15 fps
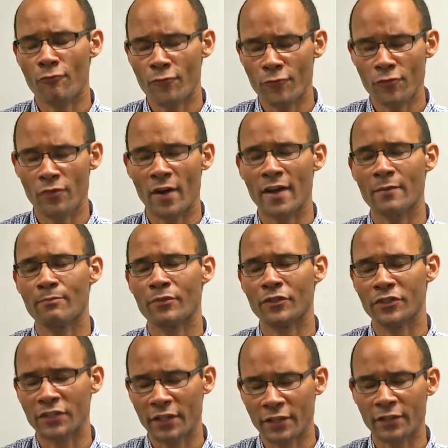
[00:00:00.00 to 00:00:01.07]
through a
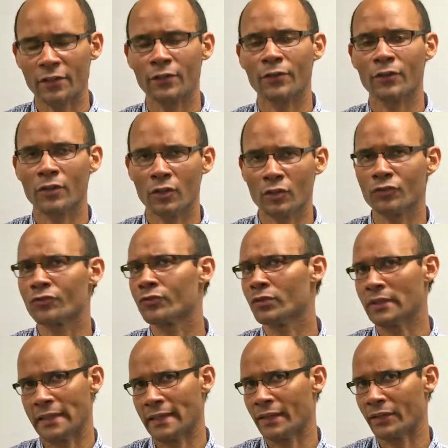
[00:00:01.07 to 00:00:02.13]
particular
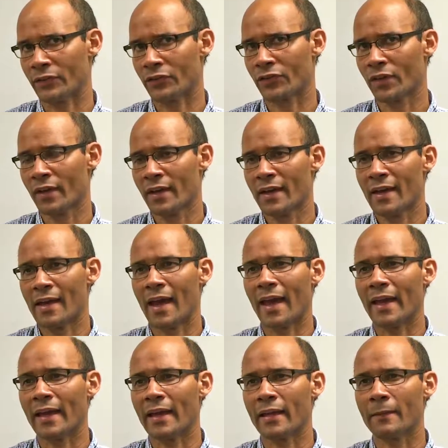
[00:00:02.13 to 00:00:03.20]
cultural lens.
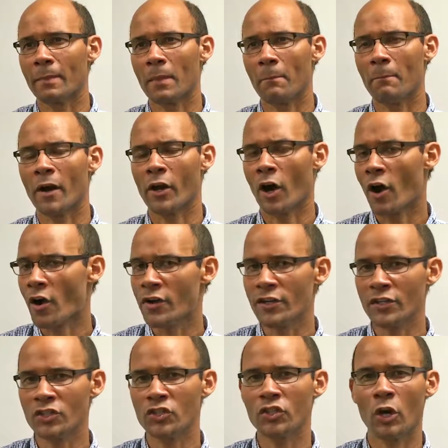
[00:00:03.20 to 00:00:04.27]
And
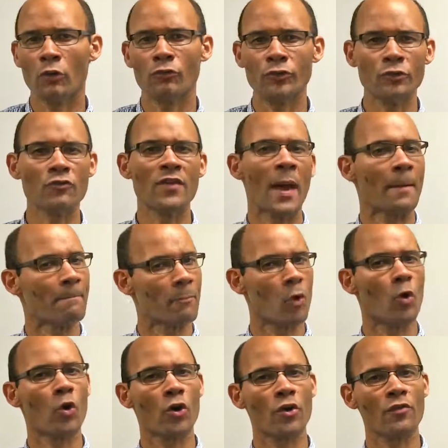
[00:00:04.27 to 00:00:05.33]
minorities don't do that
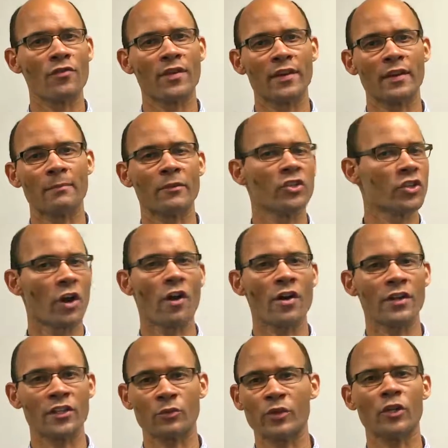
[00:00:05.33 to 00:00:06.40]
more than
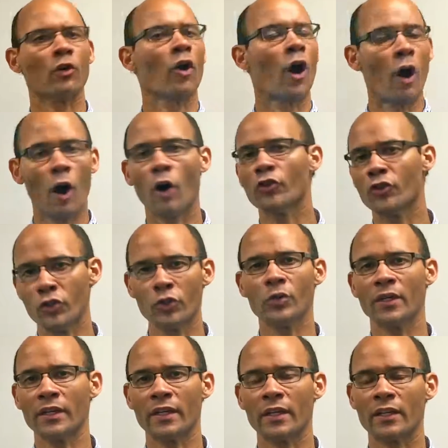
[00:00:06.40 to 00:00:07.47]
majorities. We are all
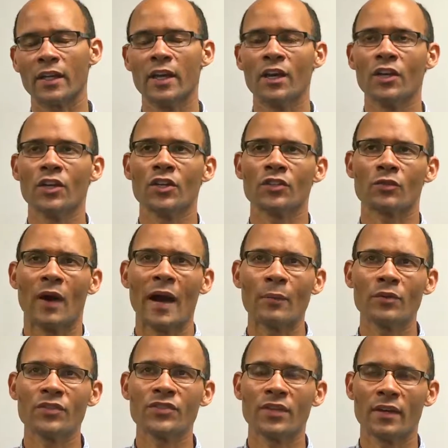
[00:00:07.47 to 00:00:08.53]
doing it. So I
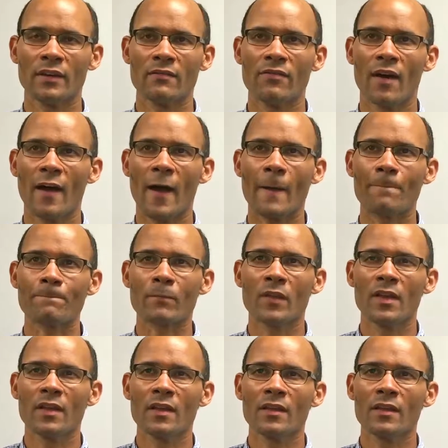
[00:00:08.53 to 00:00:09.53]
would say that